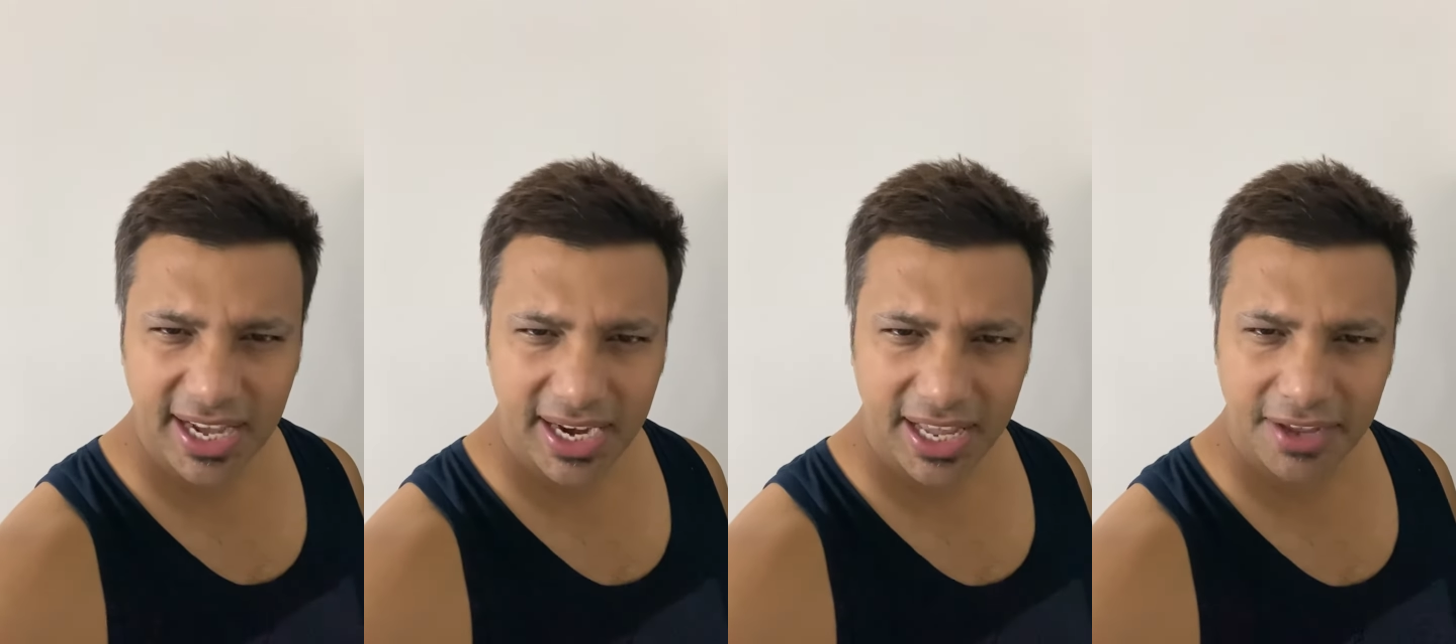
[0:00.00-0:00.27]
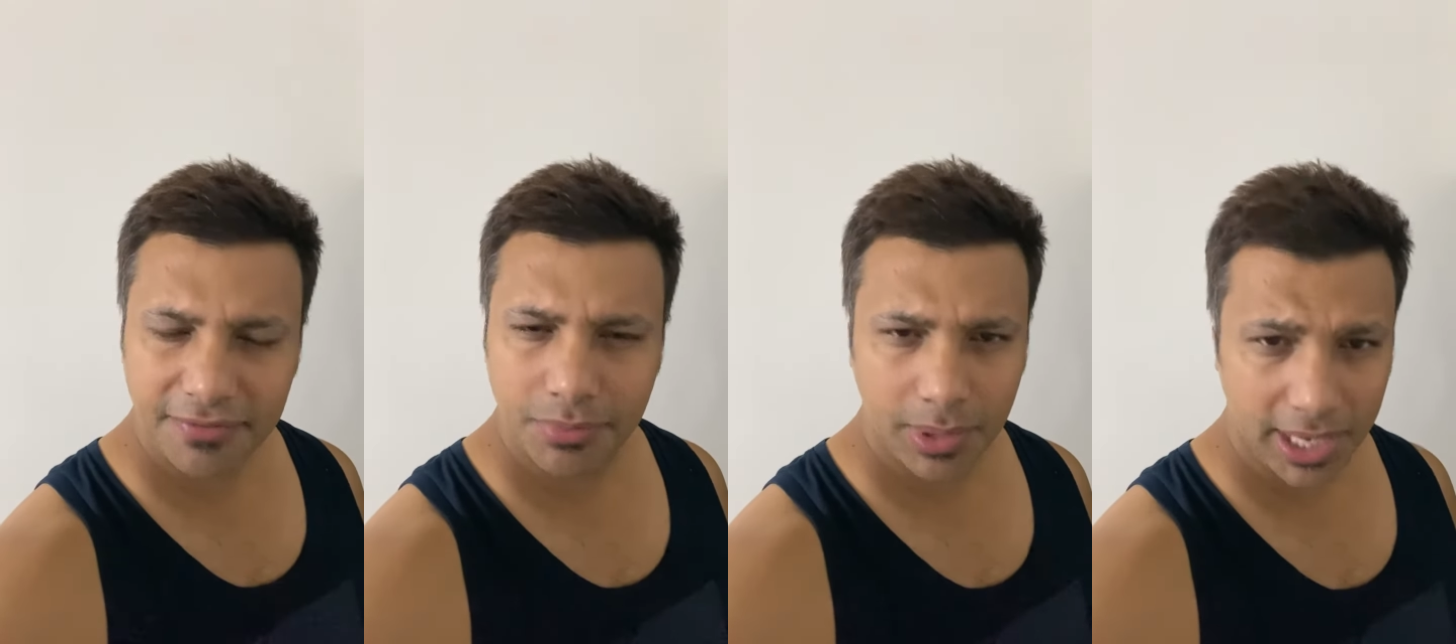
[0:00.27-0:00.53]

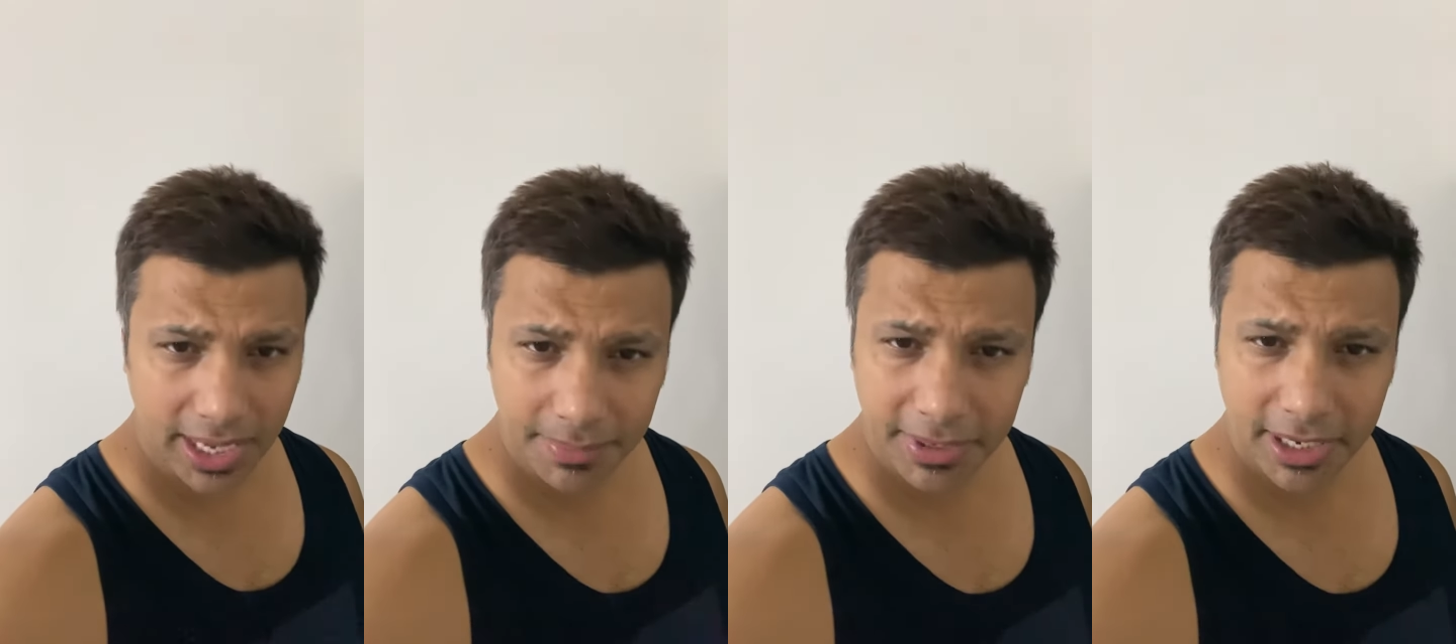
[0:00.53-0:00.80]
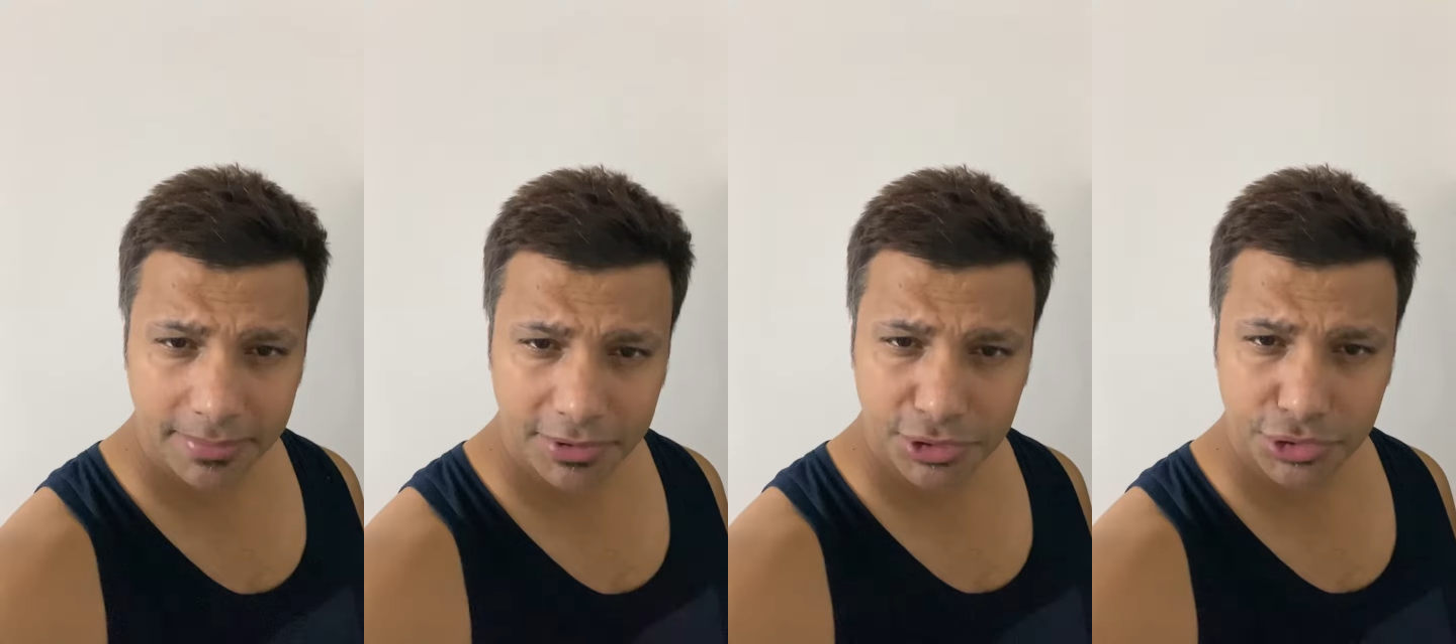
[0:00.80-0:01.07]
life, will I
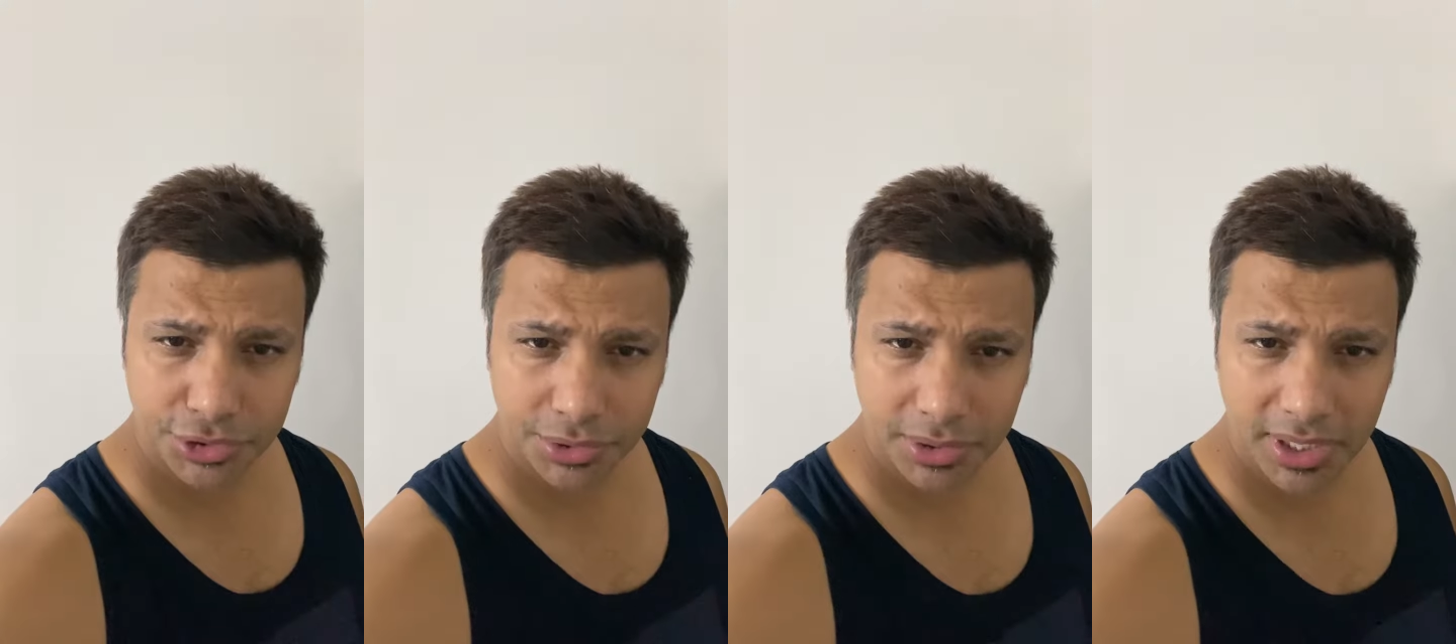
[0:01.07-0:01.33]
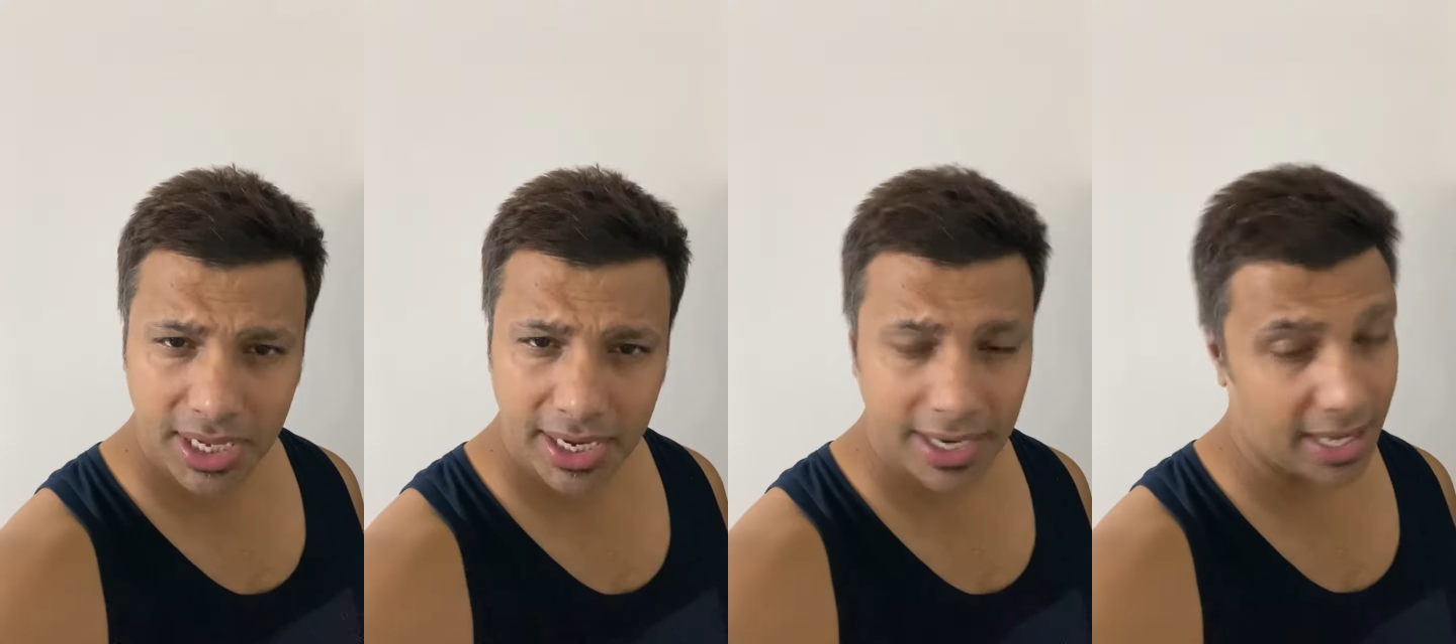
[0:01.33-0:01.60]
be able to do
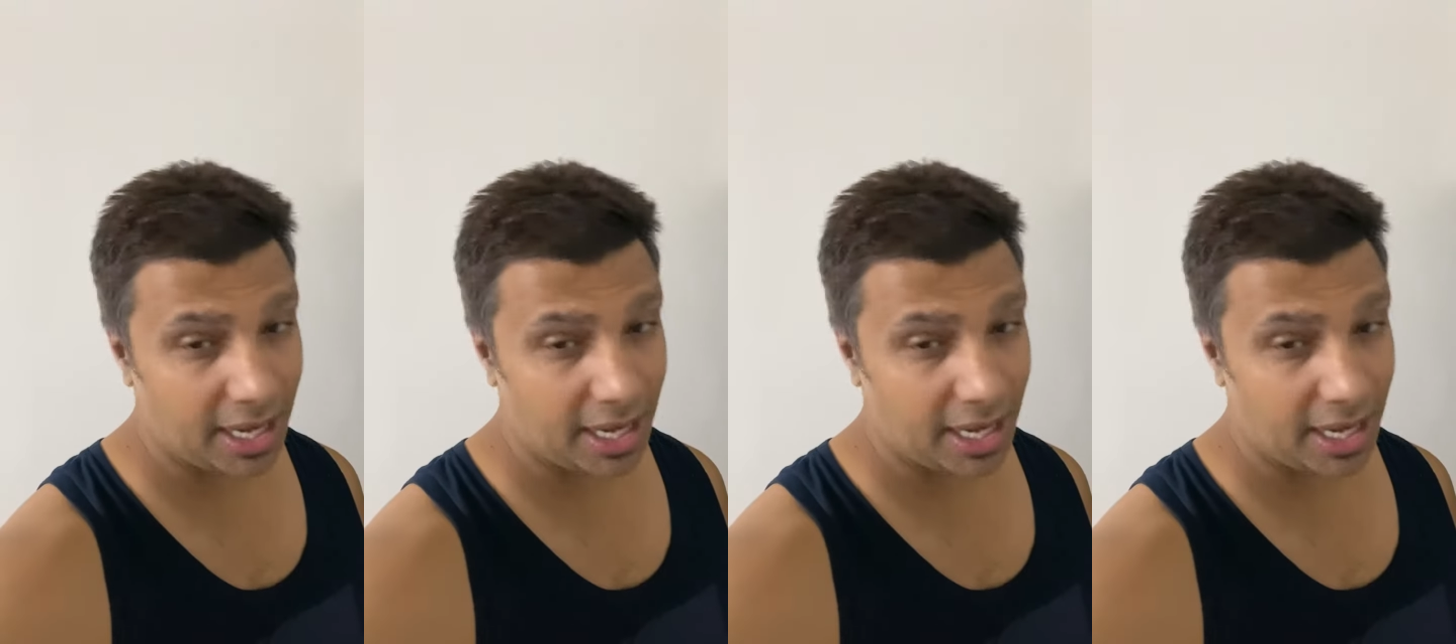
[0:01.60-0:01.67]
that?